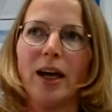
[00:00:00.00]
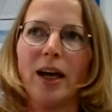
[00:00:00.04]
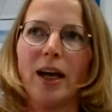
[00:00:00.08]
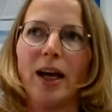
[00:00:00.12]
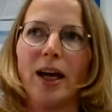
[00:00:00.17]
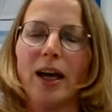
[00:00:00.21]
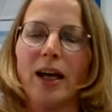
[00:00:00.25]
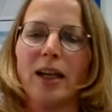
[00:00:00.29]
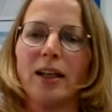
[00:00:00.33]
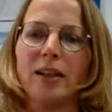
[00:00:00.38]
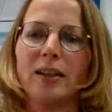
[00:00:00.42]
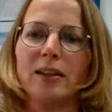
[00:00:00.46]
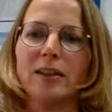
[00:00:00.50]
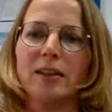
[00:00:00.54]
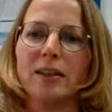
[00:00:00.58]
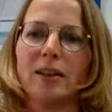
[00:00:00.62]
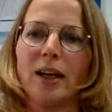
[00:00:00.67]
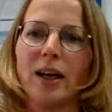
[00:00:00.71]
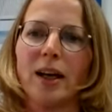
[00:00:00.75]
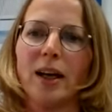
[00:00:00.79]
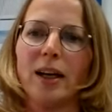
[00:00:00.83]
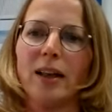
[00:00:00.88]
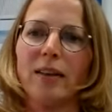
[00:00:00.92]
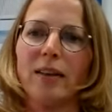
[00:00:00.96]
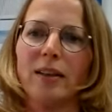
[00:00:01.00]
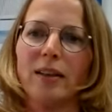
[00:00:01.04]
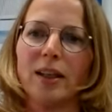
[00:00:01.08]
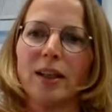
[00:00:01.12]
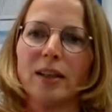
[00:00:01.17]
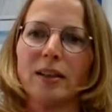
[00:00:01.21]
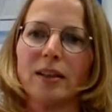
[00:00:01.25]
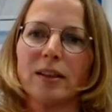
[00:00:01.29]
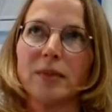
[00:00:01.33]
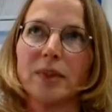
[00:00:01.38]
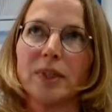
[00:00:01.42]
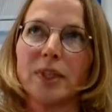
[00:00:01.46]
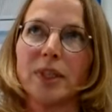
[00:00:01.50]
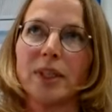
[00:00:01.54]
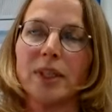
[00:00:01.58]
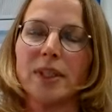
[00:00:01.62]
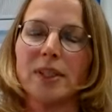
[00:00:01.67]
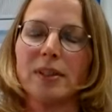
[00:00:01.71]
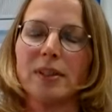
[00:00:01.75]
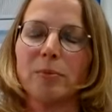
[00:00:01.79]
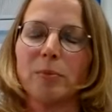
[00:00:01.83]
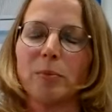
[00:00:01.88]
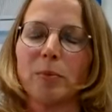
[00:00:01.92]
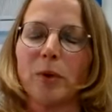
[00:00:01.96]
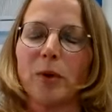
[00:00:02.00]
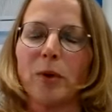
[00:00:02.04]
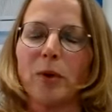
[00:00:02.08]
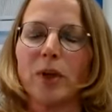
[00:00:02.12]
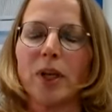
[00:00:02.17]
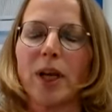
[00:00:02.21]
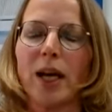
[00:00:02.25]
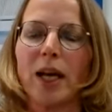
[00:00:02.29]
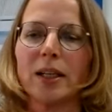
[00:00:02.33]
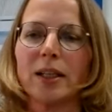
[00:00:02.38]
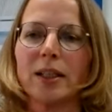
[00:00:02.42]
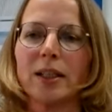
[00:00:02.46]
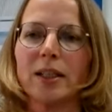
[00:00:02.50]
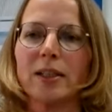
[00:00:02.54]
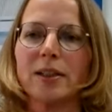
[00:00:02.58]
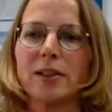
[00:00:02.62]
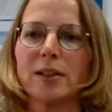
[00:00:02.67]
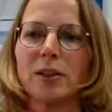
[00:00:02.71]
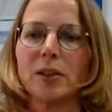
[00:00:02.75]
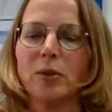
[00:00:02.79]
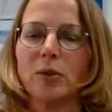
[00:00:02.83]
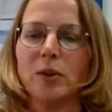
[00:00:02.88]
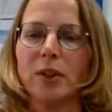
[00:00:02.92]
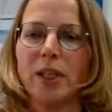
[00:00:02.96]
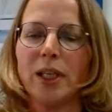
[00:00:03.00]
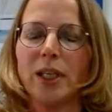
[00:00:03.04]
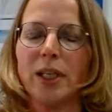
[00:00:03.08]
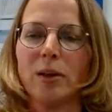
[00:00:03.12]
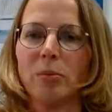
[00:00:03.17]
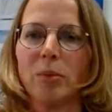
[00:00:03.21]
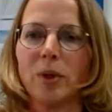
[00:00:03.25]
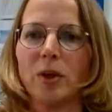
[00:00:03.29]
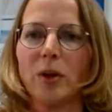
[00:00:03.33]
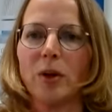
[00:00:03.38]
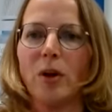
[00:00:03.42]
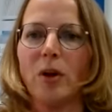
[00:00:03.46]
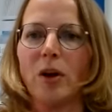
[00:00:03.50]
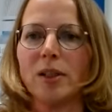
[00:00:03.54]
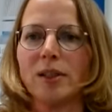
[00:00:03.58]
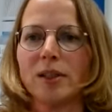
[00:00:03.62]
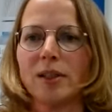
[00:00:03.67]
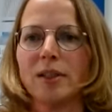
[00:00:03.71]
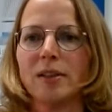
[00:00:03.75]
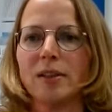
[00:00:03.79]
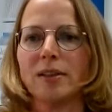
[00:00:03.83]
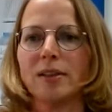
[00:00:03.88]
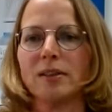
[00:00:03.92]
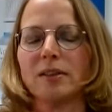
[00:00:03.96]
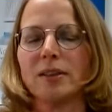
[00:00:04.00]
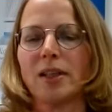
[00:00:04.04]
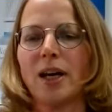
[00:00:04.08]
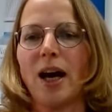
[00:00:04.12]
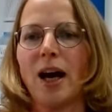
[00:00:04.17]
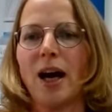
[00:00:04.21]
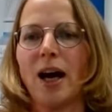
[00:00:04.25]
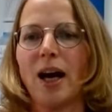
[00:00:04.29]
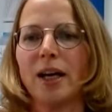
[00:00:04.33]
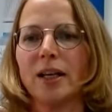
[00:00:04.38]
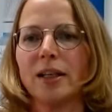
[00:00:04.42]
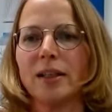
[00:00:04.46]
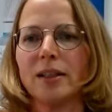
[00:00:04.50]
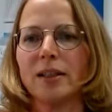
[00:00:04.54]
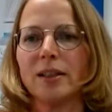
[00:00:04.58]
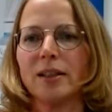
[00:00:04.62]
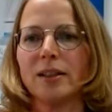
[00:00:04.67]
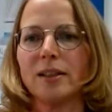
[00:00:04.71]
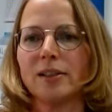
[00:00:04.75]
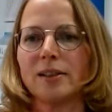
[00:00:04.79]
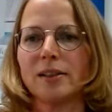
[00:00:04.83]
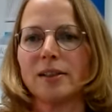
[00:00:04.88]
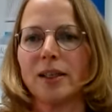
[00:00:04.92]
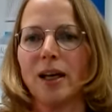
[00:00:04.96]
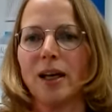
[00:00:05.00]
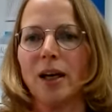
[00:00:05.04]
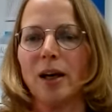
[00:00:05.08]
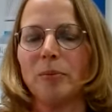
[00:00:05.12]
And I think this product is unique because it targets